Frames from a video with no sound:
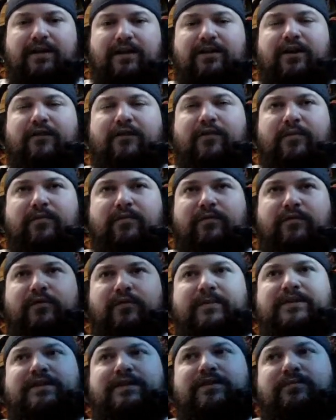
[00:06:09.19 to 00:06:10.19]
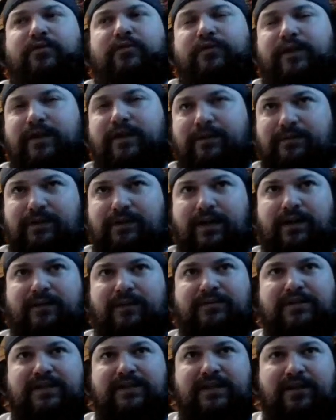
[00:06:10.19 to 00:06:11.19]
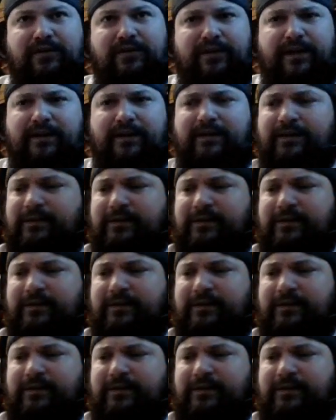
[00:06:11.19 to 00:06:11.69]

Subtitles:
Love her performance in the movie. She's killing it.